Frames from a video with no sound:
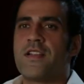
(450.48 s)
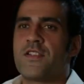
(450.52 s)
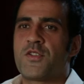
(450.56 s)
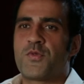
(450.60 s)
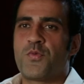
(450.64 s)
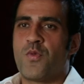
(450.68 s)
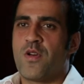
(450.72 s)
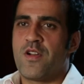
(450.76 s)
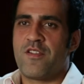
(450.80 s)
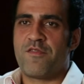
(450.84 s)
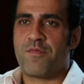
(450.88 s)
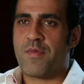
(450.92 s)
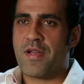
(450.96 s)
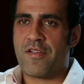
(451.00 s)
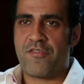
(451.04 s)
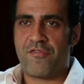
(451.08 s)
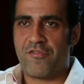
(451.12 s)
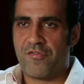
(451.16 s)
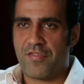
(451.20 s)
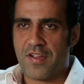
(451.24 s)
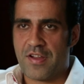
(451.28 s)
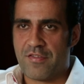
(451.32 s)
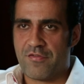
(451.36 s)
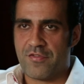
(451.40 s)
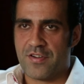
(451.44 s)
is one of my
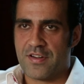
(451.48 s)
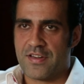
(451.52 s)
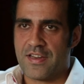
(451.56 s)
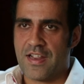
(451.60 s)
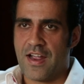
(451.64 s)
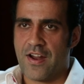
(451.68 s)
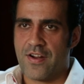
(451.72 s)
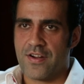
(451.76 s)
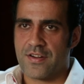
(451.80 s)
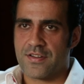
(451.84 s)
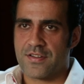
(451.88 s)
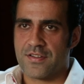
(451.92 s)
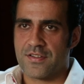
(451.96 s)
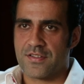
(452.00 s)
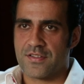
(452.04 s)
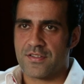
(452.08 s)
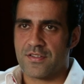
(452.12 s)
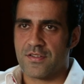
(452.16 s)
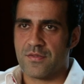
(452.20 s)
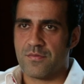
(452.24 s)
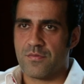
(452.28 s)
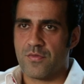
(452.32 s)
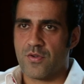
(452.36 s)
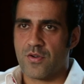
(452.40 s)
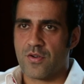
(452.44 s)
favorite characters
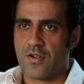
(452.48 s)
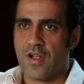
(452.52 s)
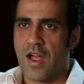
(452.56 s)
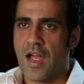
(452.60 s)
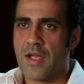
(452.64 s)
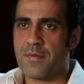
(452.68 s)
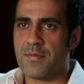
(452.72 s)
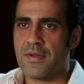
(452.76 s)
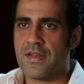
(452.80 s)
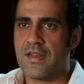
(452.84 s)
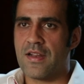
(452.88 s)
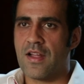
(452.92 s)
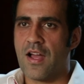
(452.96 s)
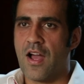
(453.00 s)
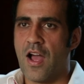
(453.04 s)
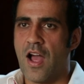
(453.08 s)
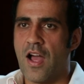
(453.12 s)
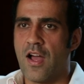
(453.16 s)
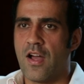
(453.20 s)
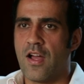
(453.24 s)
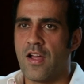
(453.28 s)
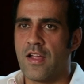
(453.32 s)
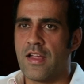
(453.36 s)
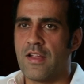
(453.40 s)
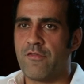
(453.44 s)
in the book. I mean,
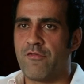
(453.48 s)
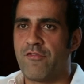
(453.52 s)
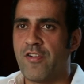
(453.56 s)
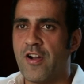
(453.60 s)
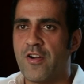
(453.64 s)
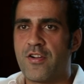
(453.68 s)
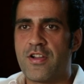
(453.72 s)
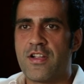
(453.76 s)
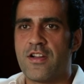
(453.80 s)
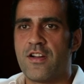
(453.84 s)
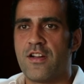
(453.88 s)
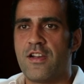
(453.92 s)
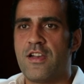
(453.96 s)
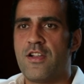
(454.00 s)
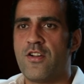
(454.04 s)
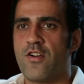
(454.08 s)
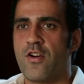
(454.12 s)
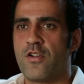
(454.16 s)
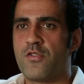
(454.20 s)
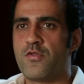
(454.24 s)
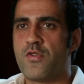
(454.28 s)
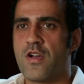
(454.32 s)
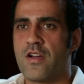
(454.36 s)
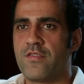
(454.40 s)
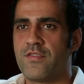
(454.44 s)
uh, very early
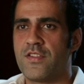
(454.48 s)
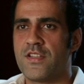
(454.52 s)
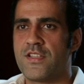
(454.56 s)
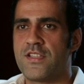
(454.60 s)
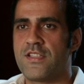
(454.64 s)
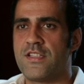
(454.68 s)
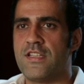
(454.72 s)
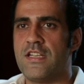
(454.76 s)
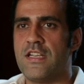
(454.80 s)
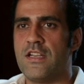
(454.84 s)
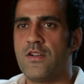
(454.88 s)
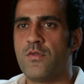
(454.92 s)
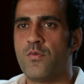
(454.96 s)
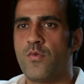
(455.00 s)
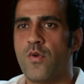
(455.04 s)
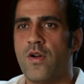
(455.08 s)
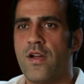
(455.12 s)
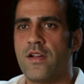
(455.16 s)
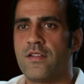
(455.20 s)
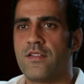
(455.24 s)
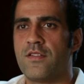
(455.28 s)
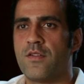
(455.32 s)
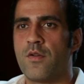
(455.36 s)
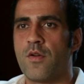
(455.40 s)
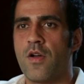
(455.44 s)
on you have this scene
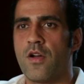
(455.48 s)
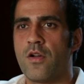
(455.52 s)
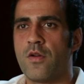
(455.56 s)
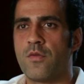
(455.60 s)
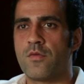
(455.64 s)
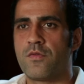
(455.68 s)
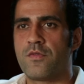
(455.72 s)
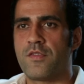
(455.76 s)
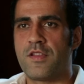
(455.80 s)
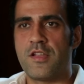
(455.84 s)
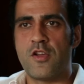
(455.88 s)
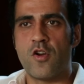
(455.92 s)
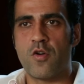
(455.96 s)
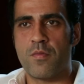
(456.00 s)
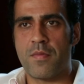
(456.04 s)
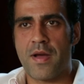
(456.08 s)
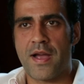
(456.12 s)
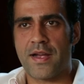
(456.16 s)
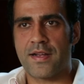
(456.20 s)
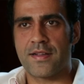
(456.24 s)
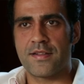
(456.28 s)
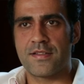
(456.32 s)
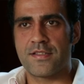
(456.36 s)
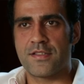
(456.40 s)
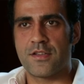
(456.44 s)
where uh, Theo
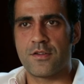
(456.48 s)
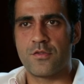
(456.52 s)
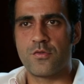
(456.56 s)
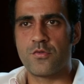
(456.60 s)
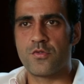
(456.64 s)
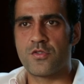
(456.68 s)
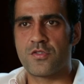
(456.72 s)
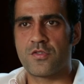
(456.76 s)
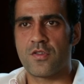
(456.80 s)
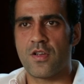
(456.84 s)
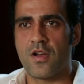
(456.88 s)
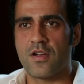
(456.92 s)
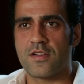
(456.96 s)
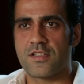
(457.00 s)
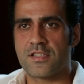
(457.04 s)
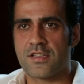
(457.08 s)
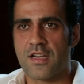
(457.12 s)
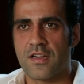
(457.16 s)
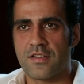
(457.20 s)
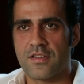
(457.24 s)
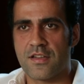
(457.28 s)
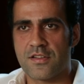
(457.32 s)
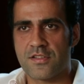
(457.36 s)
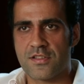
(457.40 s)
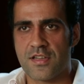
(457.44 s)
Mackinson, who's a
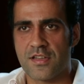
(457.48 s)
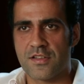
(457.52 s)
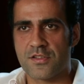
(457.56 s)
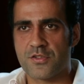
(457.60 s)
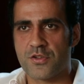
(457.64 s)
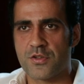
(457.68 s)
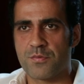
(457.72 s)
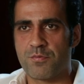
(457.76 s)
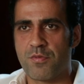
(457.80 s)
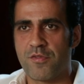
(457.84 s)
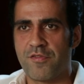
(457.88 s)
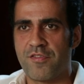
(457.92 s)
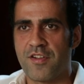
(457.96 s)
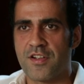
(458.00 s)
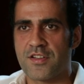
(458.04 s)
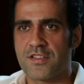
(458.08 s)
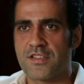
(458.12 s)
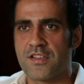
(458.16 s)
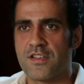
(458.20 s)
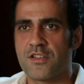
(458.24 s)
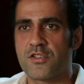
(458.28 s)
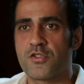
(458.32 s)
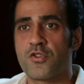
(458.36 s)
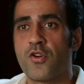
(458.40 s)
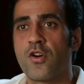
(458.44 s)
Skanda Sanskrit
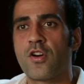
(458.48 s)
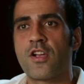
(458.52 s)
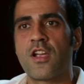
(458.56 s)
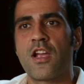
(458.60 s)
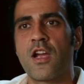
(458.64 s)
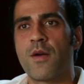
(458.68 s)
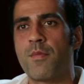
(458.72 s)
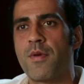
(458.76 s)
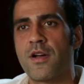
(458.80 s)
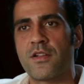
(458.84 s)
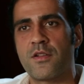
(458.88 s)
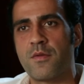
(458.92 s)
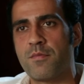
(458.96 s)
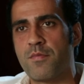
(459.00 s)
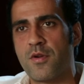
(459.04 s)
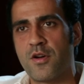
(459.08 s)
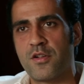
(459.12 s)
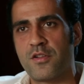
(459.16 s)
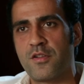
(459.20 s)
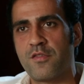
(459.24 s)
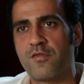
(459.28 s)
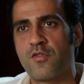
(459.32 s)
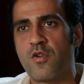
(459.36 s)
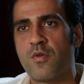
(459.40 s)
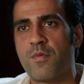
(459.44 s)
professor, is talking about the
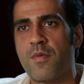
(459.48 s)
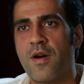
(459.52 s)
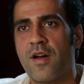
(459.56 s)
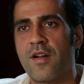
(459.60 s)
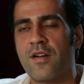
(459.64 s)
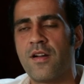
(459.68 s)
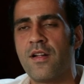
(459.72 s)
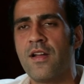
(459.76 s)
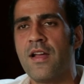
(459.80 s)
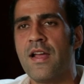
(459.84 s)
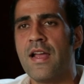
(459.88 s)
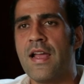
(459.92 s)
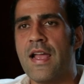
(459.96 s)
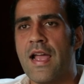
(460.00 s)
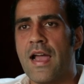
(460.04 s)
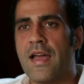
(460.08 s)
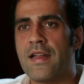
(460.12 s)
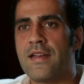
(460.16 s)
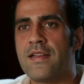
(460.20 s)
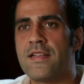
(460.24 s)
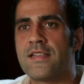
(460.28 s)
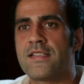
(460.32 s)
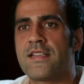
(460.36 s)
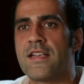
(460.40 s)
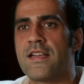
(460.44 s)
birth of Kumara.
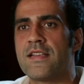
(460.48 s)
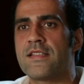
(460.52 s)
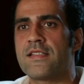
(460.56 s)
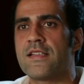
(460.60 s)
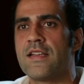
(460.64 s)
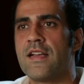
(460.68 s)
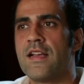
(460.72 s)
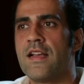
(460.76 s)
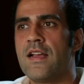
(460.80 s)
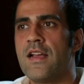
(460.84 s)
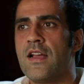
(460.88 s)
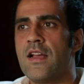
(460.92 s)
And he says,